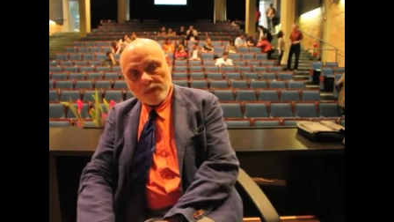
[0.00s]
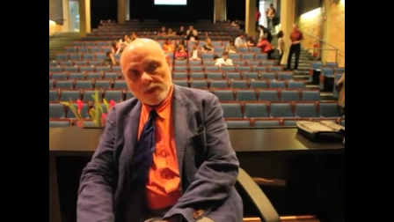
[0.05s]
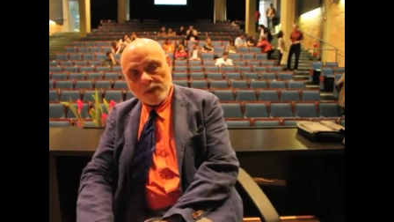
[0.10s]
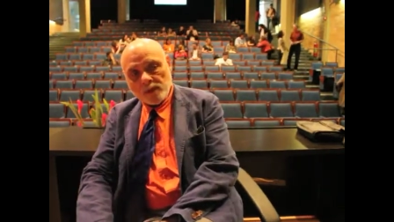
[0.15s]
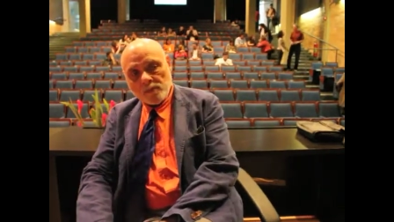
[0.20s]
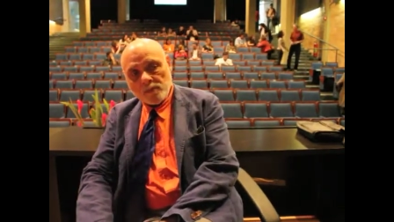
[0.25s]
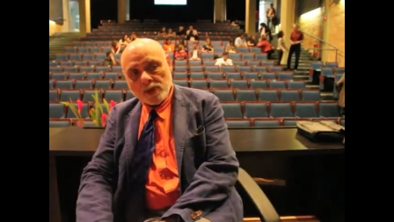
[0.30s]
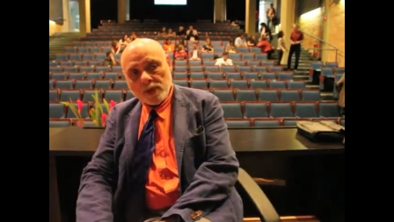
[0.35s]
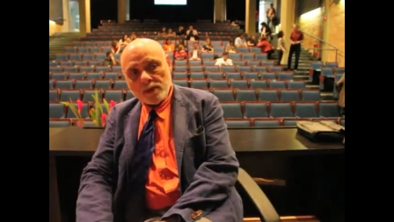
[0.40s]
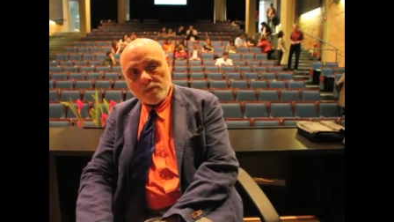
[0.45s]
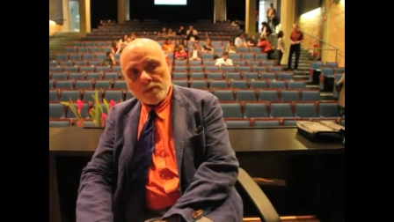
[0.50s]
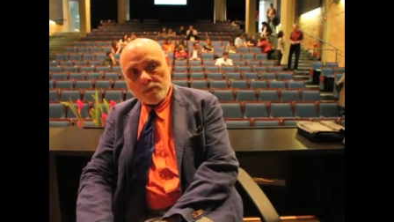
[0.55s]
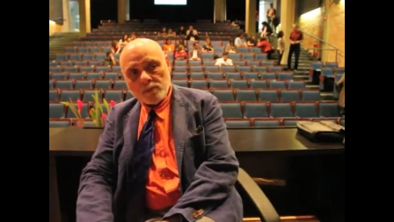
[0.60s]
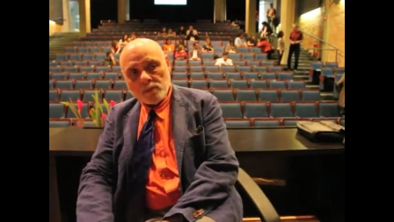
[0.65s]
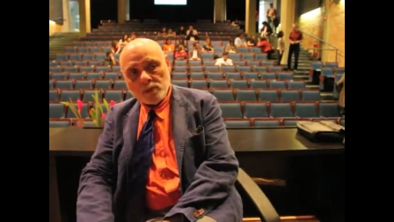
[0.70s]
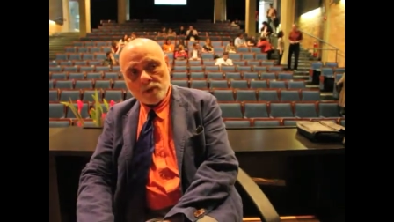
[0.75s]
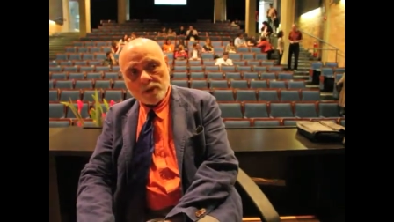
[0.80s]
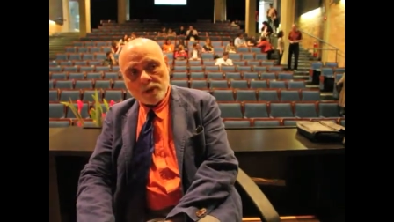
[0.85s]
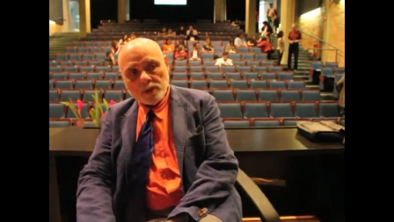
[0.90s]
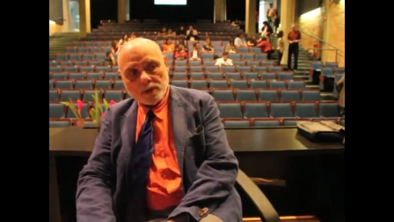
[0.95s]
then maybe
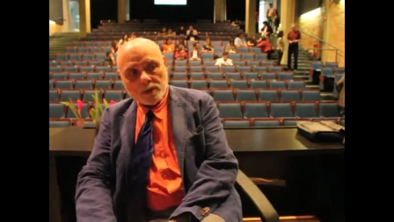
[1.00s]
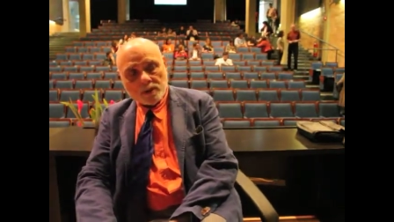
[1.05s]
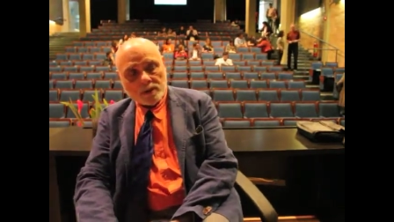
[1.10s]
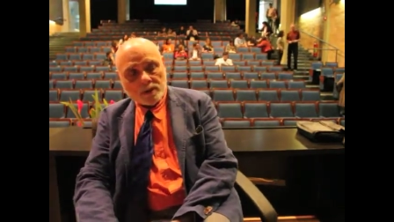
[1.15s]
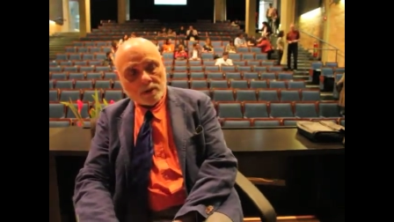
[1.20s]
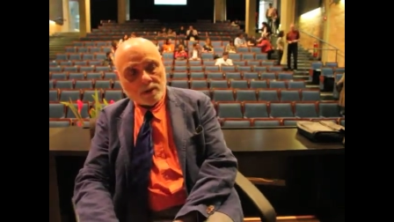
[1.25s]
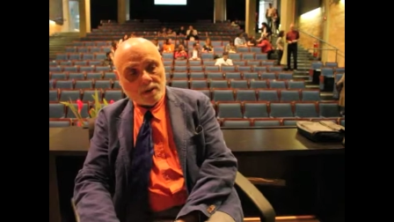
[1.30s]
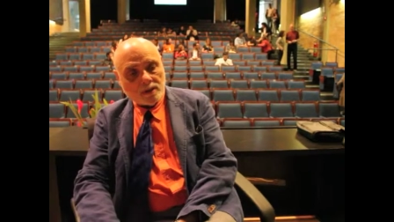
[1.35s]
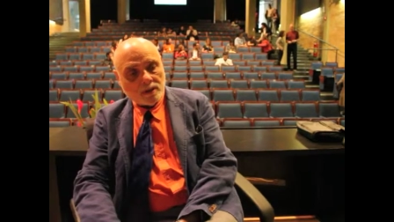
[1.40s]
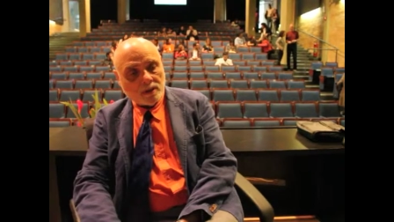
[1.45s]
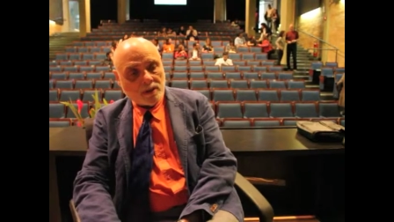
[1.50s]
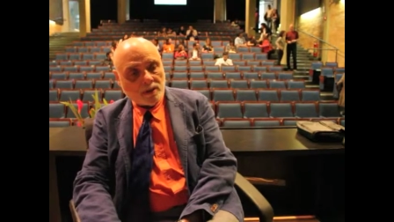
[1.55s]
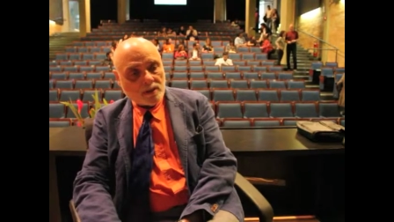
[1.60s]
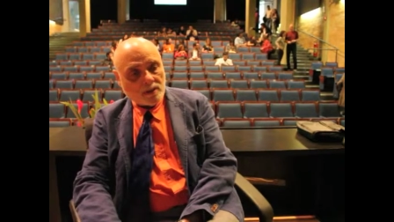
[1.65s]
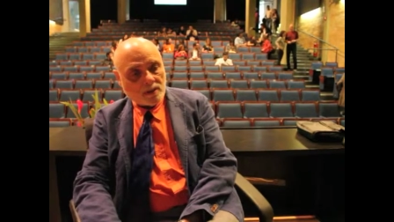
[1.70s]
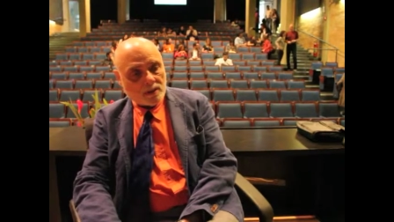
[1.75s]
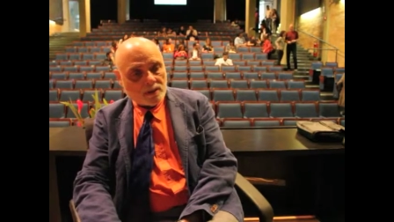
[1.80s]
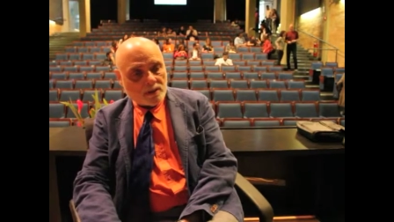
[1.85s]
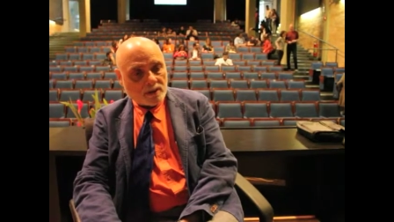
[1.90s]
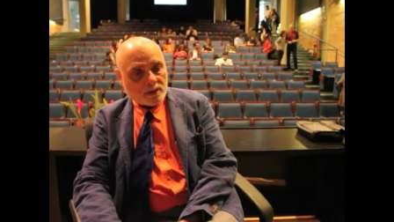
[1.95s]
we can
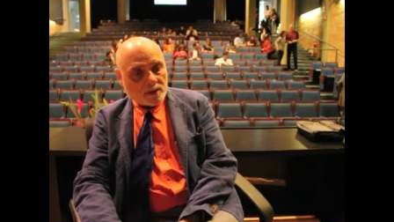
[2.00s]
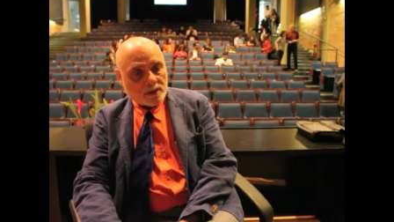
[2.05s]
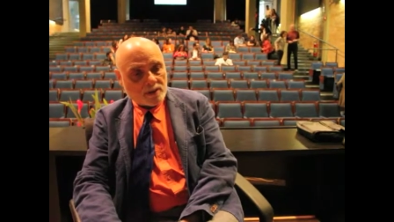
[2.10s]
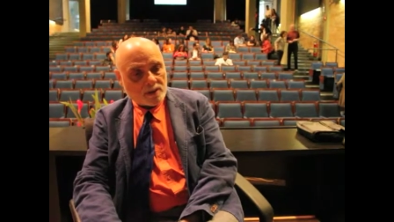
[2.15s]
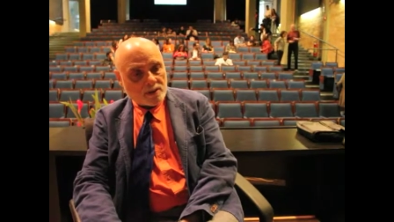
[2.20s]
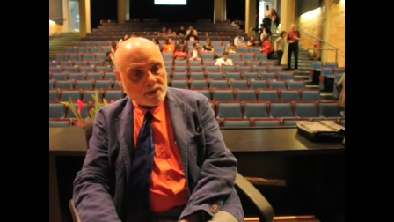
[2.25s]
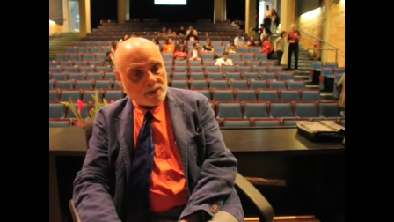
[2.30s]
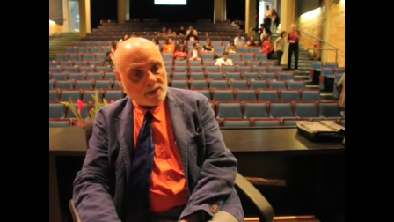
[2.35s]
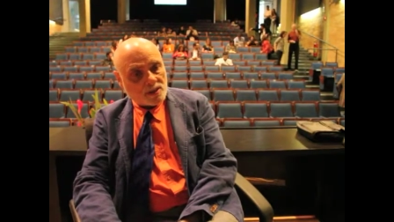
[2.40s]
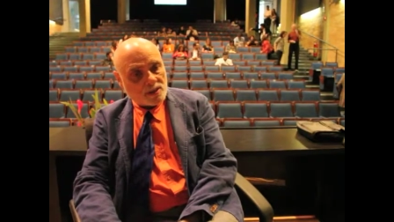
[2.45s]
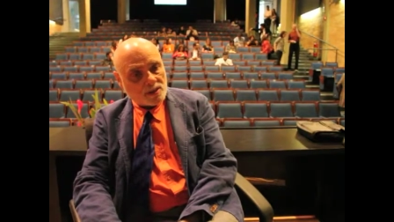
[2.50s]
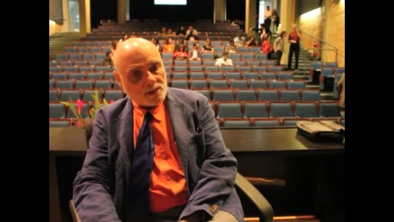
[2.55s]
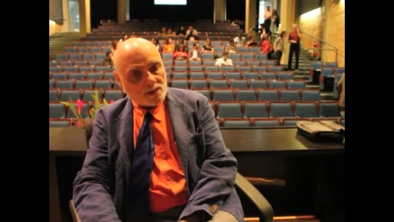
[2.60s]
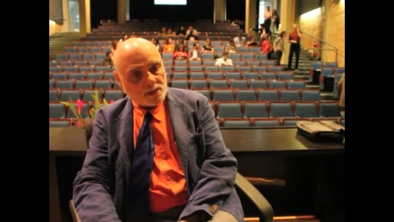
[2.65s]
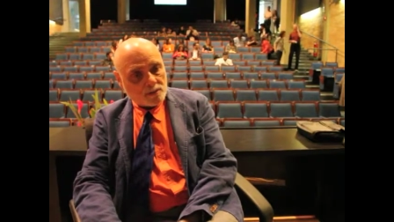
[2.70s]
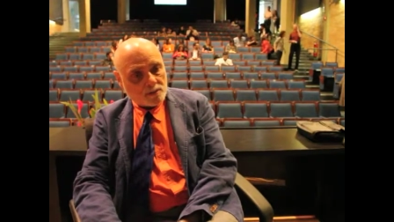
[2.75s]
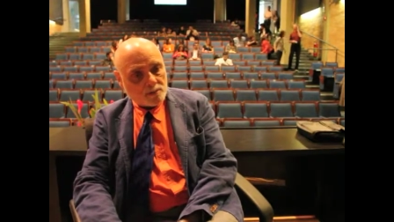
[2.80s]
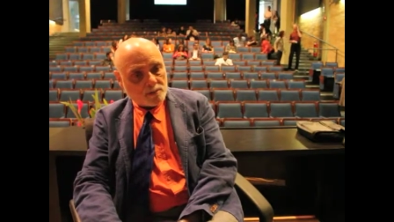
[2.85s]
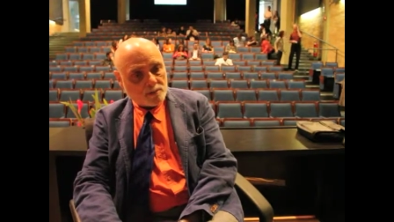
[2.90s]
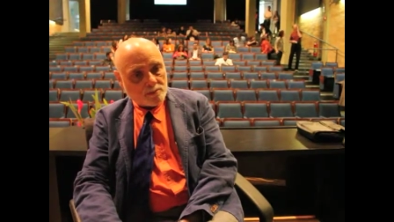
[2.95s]
get the
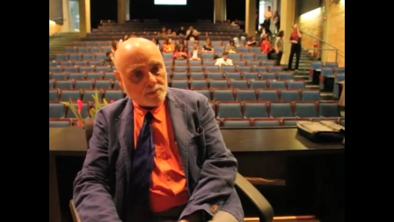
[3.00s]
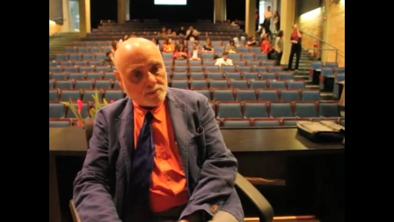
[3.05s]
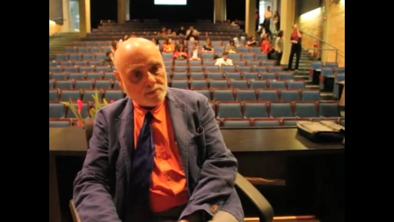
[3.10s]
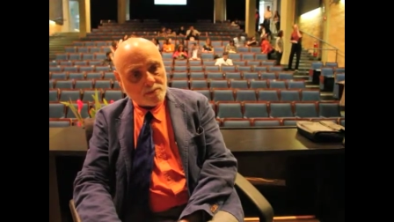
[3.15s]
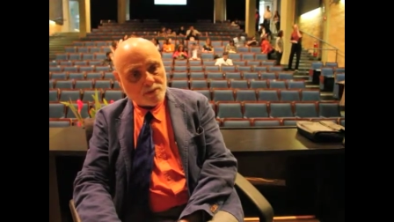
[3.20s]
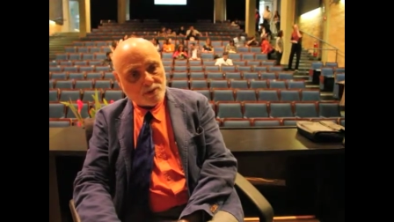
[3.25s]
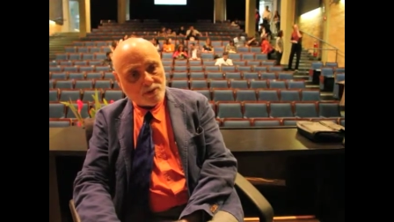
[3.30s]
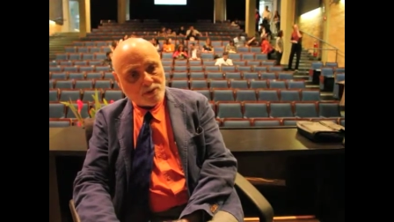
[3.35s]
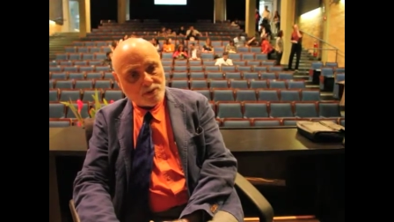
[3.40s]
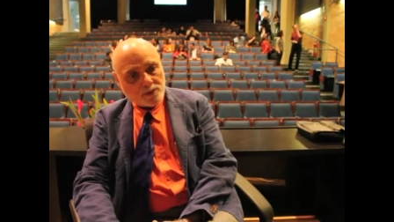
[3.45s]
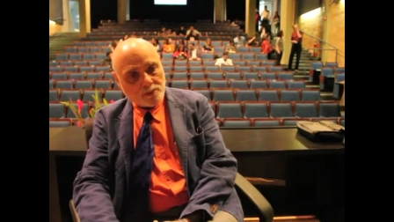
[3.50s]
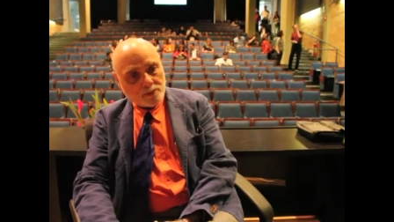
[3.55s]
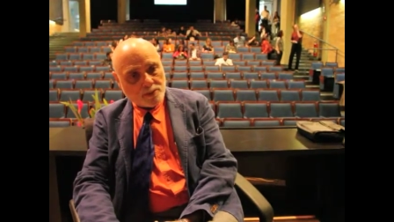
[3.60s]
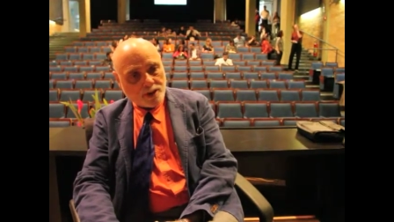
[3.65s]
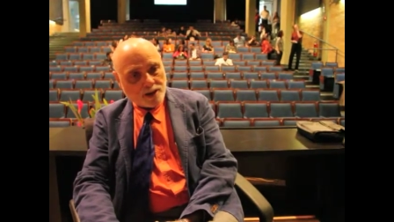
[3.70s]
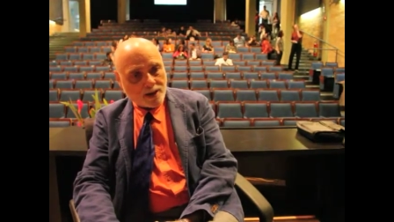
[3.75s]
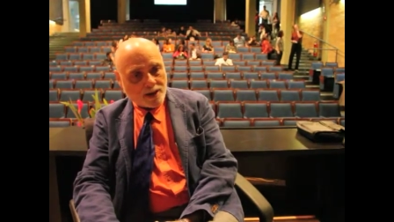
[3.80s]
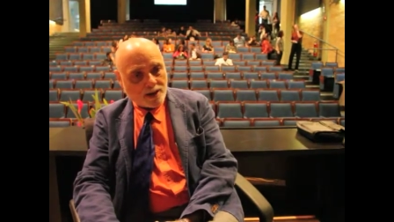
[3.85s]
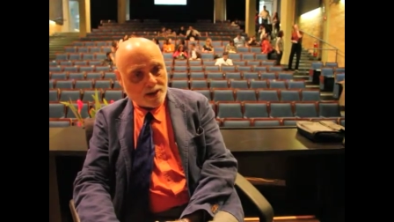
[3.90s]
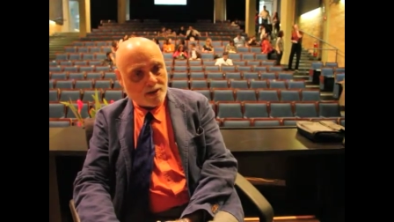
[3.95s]
system to
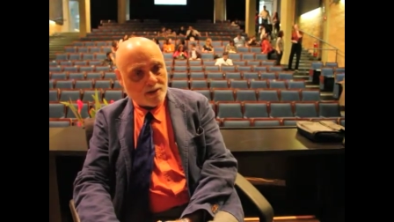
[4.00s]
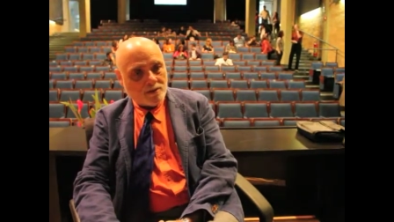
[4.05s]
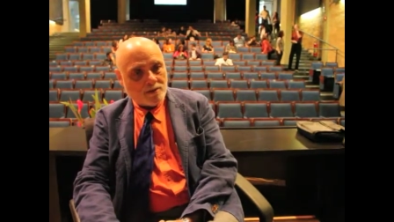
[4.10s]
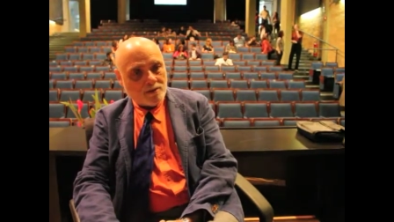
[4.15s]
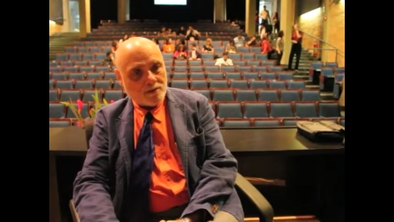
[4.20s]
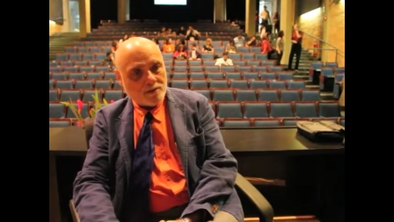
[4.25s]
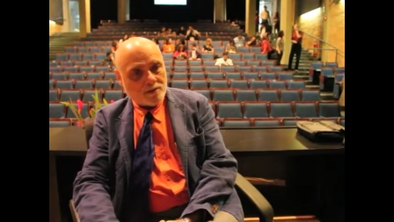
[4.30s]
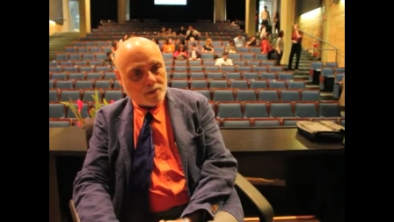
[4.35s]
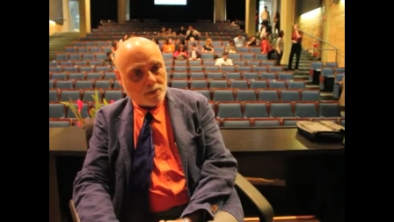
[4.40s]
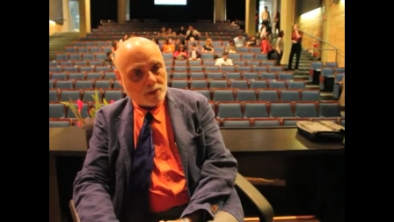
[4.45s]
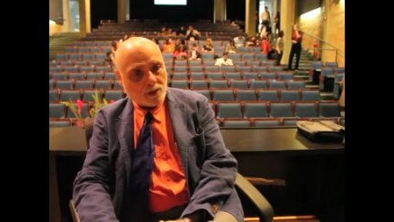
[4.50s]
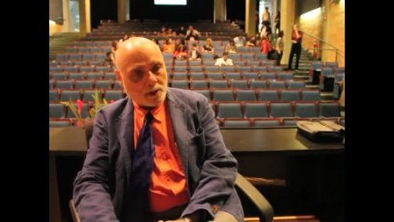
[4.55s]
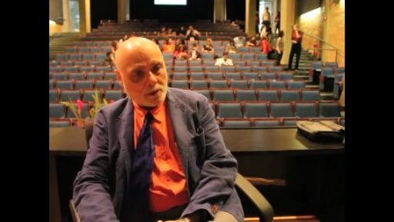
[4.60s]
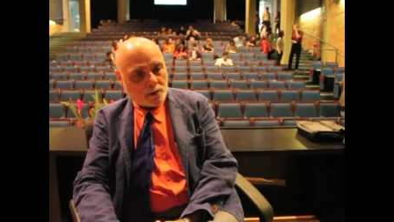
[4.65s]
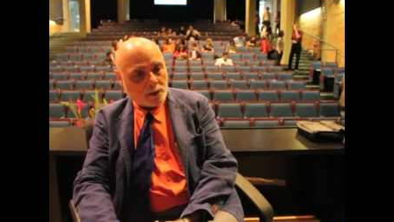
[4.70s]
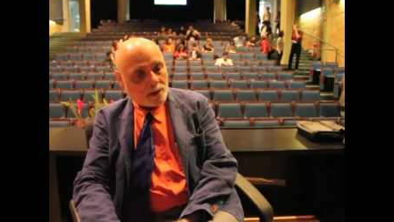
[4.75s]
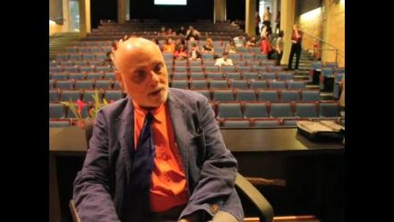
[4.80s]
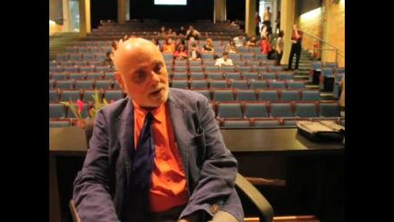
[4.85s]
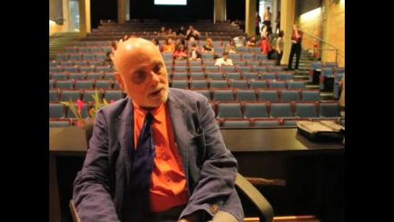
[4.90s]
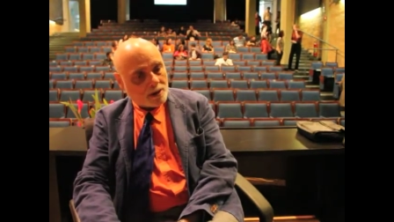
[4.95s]
behave the way
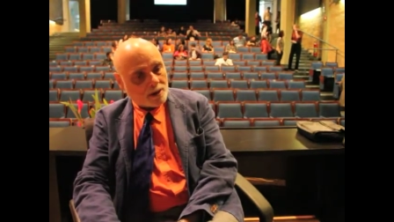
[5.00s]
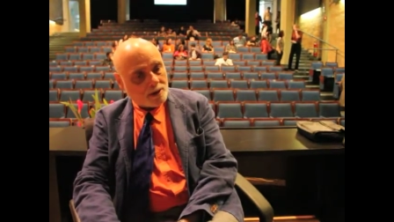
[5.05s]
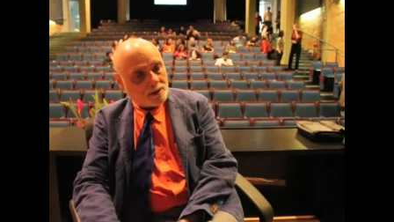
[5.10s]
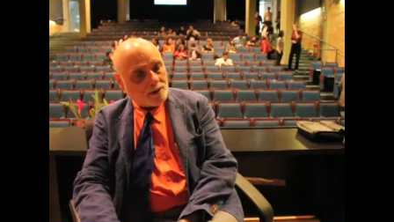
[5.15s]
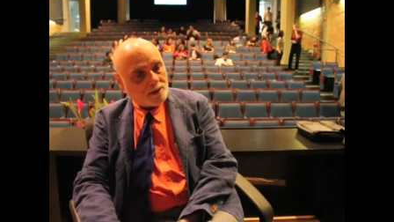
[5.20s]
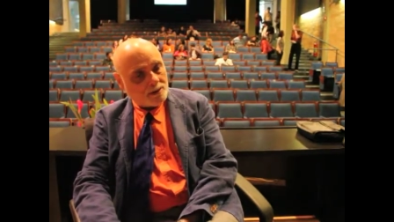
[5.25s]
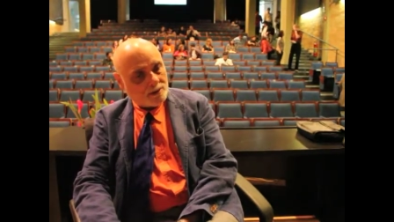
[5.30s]
we like,